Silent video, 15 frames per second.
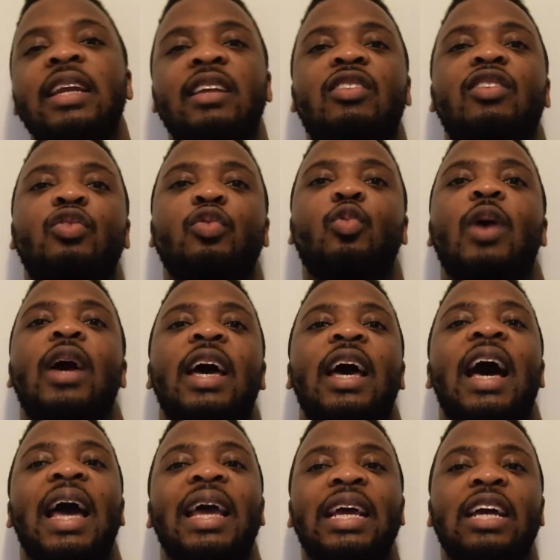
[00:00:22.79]
This is
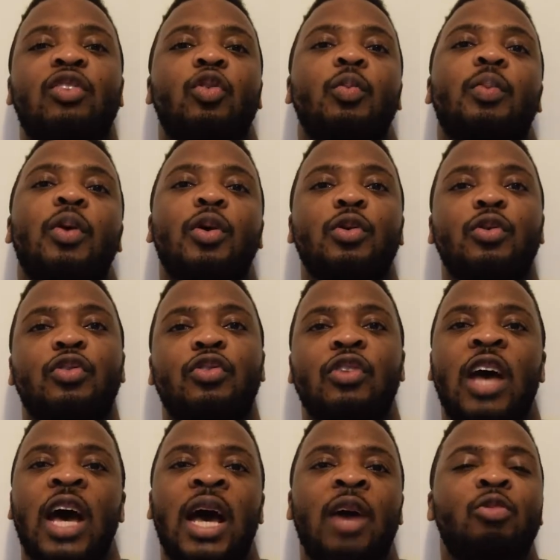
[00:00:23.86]
where I get to post,